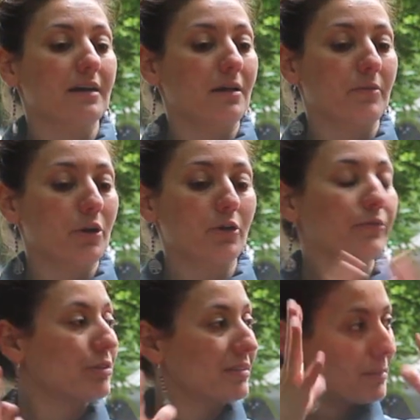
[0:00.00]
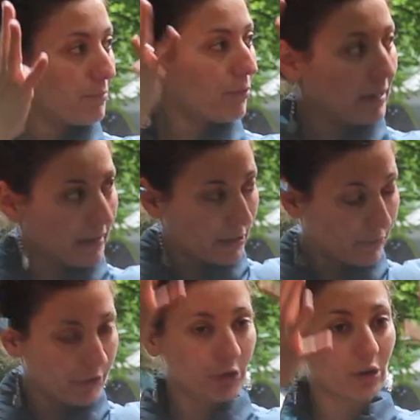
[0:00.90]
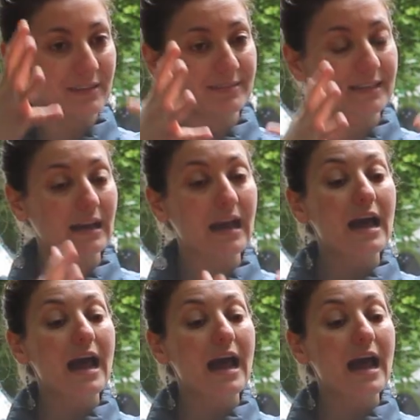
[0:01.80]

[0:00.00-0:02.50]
very simple and like very holistic,